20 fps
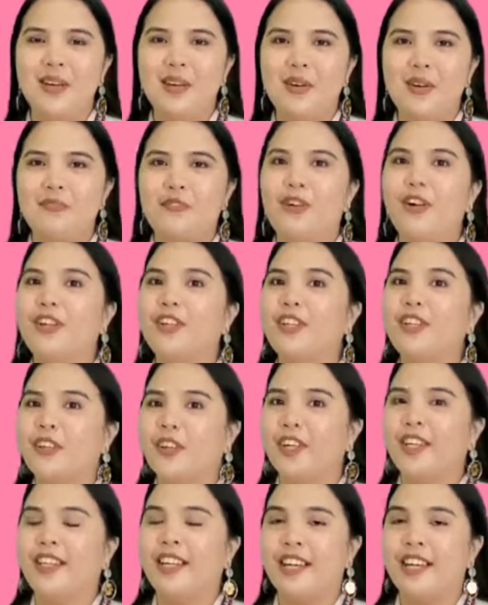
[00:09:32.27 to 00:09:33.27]
For the
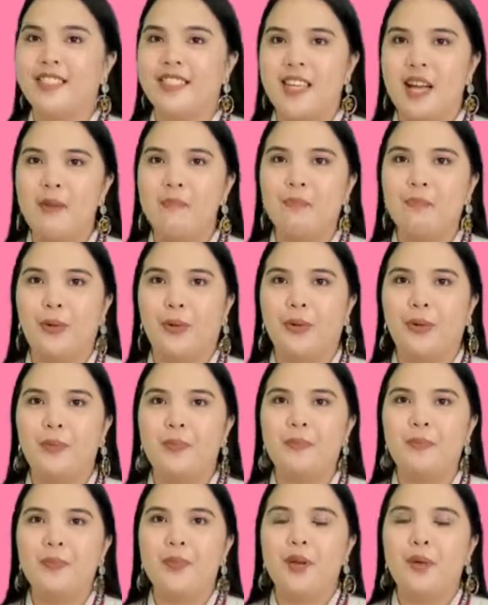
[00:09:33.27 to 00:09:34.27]
third example,
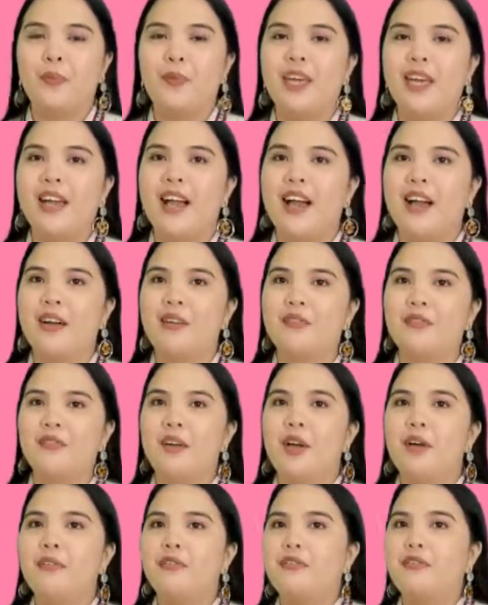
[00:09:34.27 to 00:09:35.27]
we have
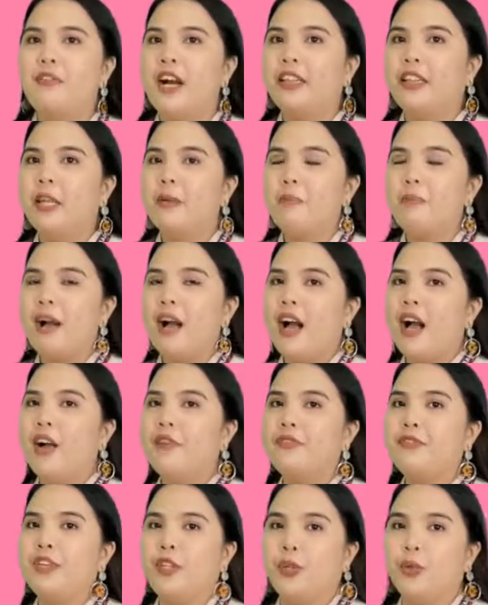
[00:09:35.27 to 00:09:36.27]
Fatima
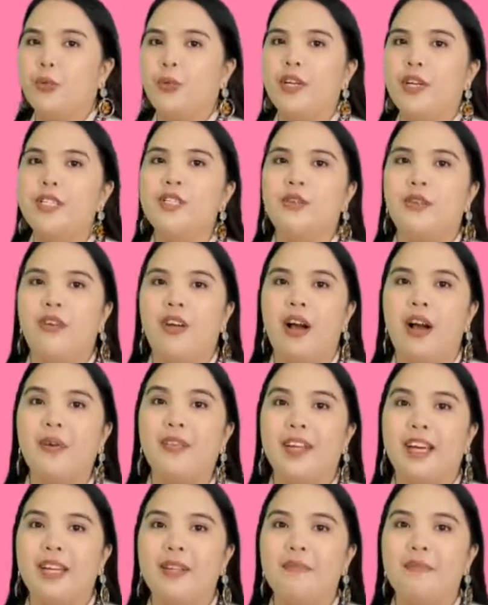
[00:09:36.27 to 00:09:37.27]
Avenue is
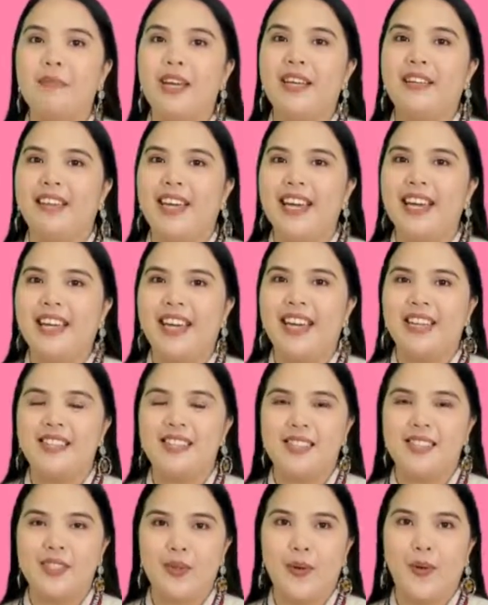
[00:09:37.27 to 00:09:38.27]
surrounded by
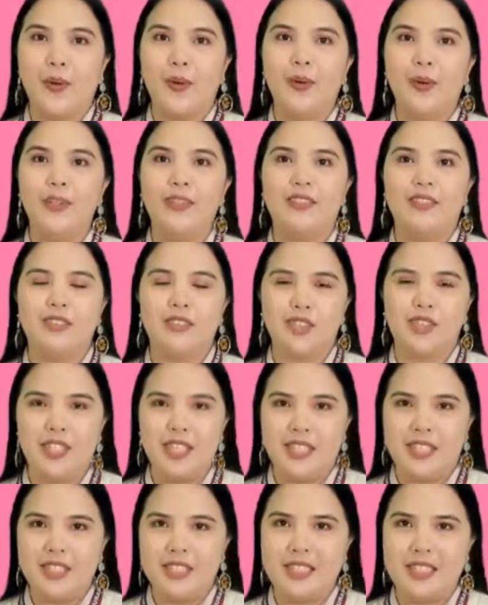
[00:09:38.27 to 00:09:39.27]
decades-old
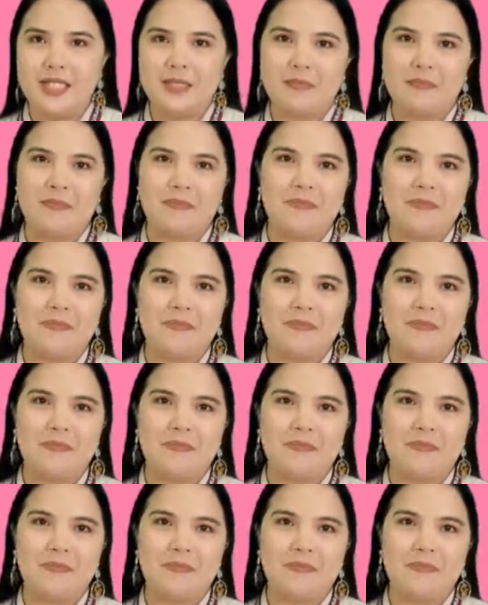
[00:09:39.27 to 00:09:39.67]
trees.